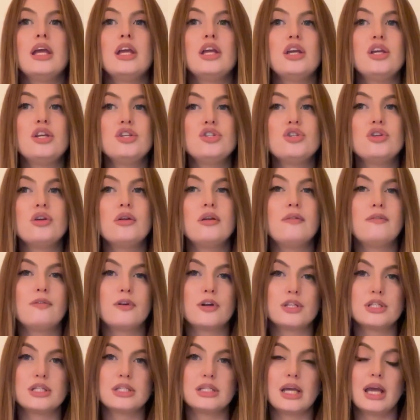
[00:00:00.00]
Each
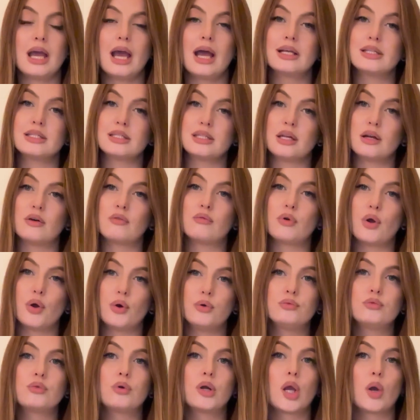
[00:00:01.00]
university has their
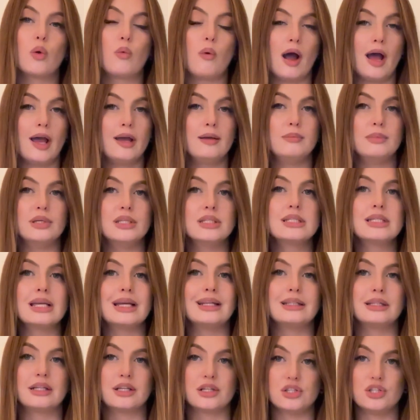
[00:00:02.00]
own requirements
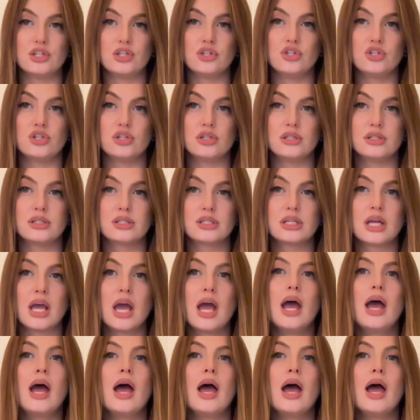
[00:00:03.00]
and conditions,